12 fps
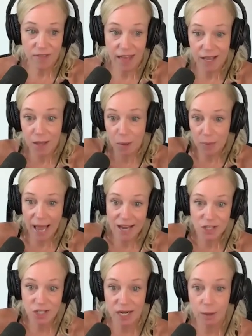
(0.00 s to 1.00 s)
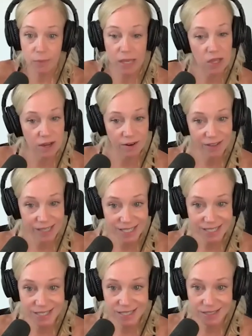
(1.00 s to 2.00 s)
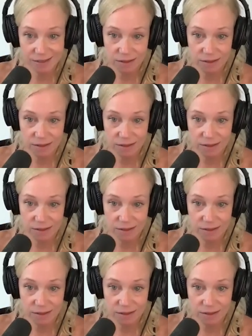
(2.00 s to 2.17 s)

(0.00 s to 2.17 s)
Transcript: that compassion and be curious